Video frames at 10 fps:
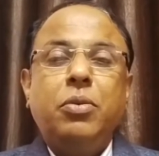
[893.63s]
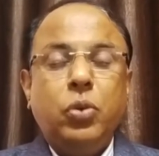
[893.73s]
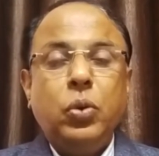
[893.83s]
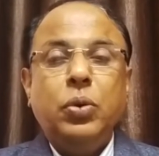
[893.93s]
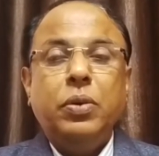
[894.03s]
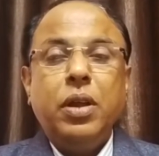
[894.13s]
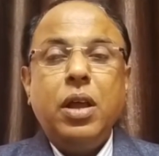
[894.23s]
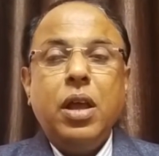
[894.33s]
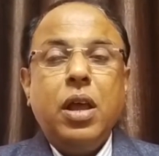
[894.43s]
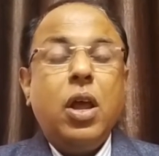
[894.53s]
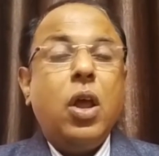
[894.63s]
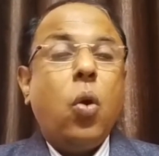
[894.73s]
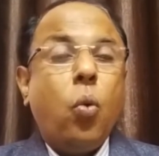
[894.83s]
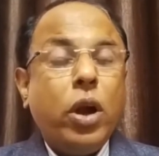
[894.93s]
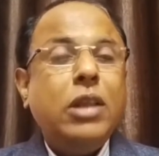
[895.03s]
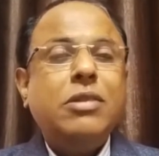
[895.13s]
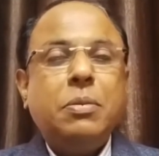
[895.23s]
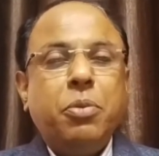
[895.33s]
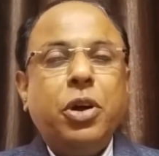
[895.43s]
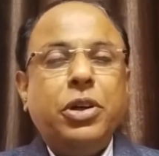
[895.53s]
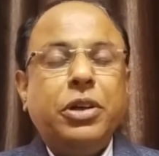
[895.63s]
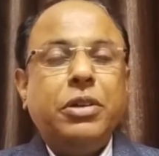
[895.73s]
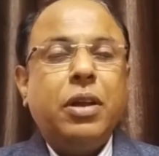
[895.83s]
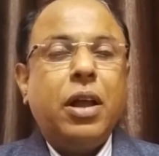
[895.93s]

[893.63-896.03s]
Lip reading: soon. What is important?